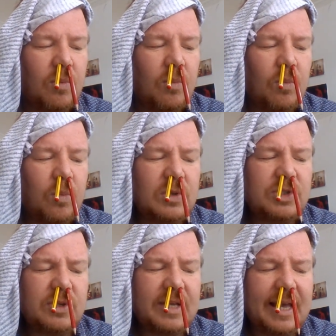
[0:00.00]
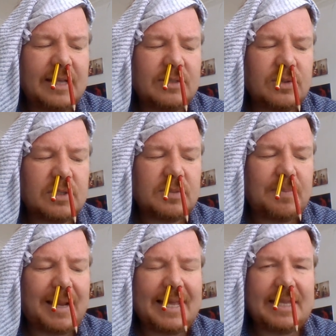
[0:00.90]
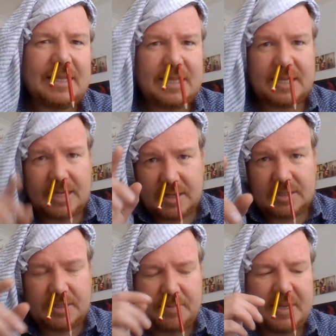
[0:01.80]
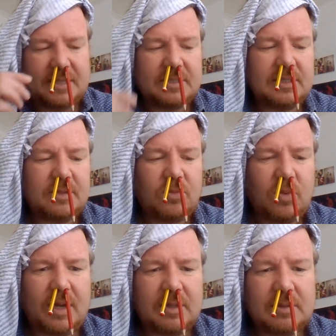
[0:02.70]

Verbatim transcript: would you care to explain the underpants and, well,